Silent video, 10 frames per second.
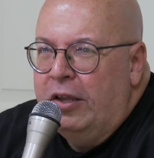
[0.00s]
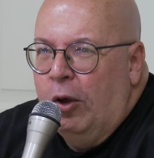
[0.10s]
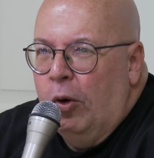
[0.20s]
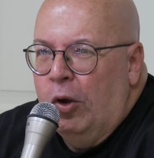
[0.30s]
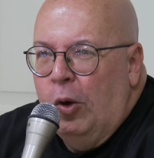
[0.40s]

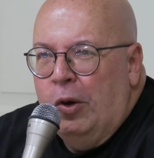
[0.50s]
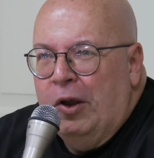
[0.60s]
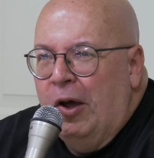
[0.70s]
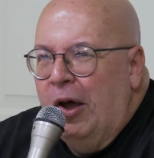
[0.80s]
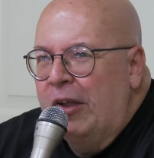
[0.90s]
alone
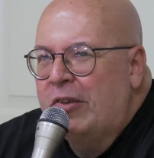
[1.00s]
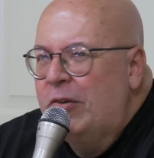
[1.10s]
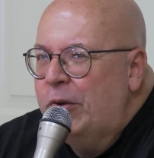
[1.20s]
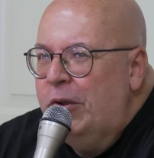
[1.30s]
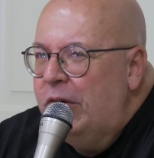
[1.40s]
in a
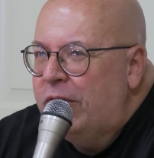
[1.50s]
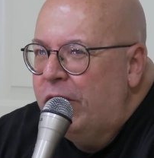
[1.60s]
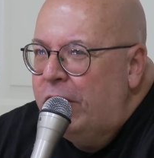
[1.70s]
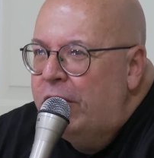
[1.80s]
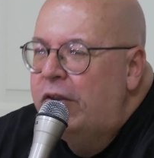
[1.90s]
hostile
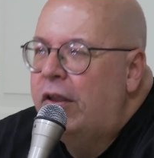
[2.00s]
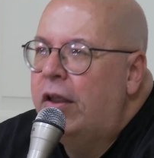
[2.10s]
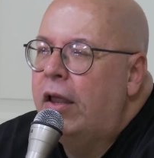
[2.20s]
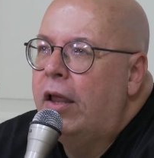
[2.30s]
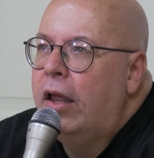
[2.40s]
universe.
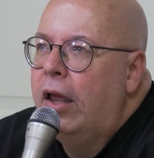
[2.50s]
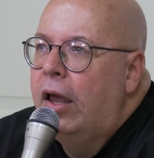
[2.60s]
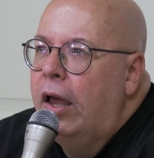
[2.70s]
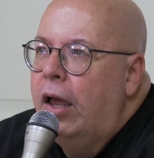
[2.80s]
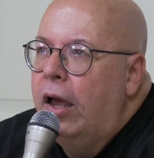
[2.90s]

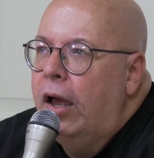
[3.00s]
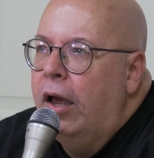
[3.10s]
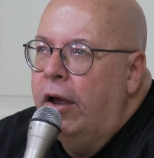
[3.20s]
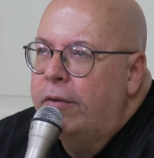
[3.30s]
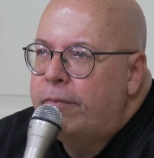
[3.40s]

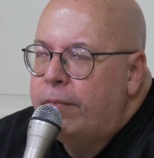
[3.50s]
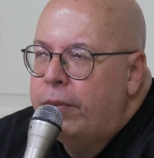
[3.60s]
You